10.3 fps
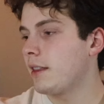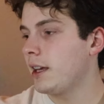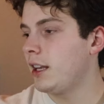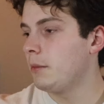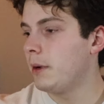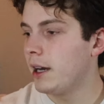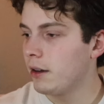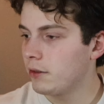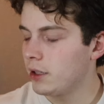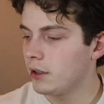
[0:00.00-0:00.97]
thinking
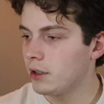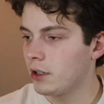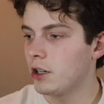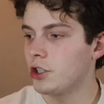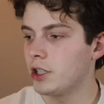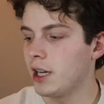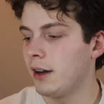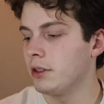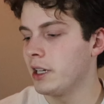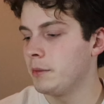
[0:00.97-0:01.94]
about the larger
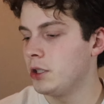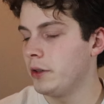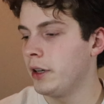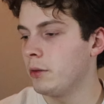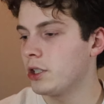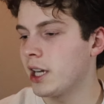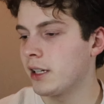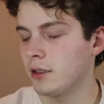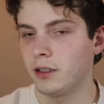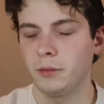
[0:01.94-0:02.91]
novel I'm doing, which
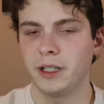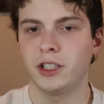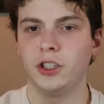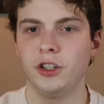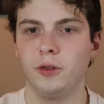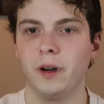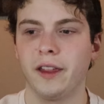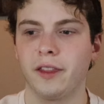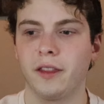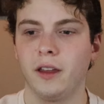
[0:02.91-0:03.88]
has a little bit to do
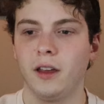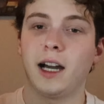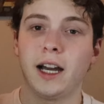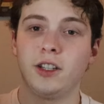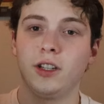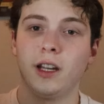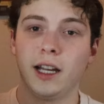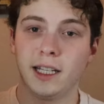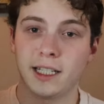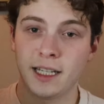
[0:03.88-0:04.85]
with,
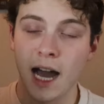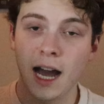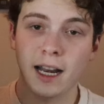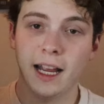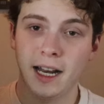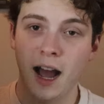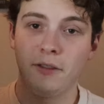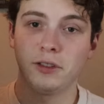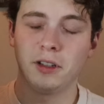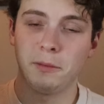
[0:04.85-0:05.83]
it's not a
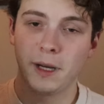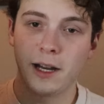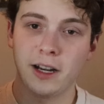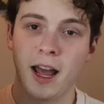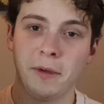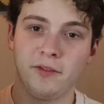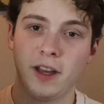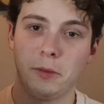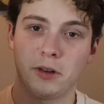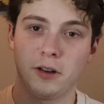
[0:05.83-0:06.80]
novel about an
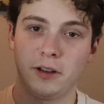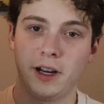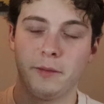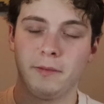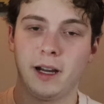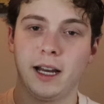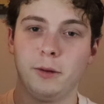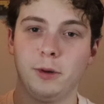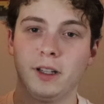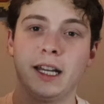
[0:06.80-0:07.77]
MFA program. I
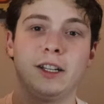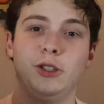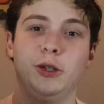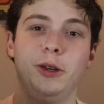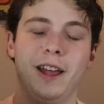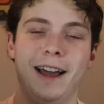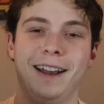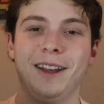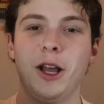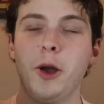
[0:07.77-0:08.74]
will not do
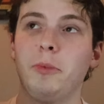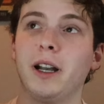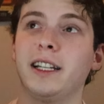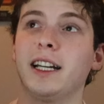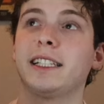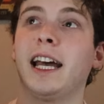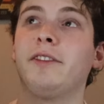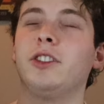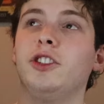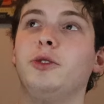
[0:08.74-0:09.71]
that. But it does
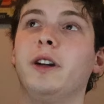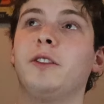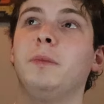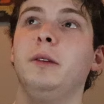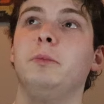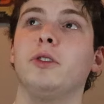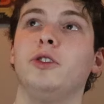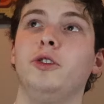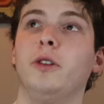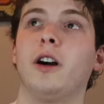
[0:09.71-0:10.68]
have to do with people
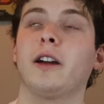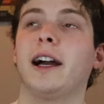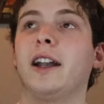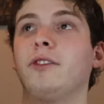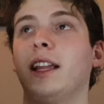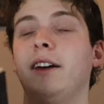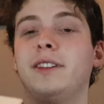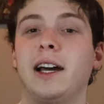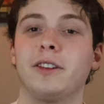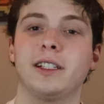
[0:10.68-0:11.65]
who are kind of
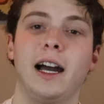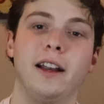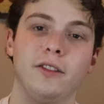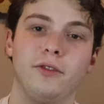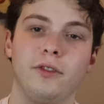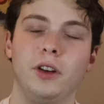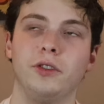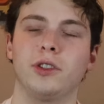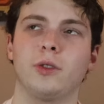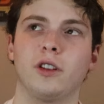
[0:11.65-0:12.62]
left outside of
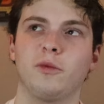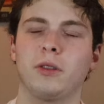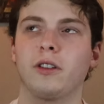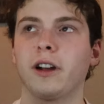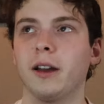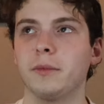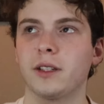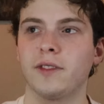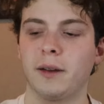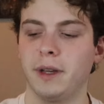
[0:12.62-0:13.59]
those sort of programs,
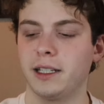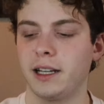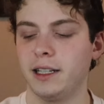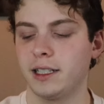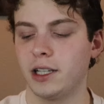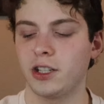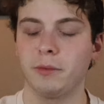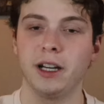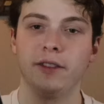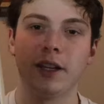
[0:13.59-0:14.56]
if that makes any sense. So
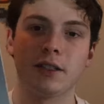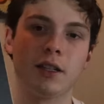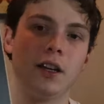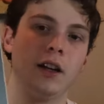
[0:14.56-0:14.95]
I'm reading this,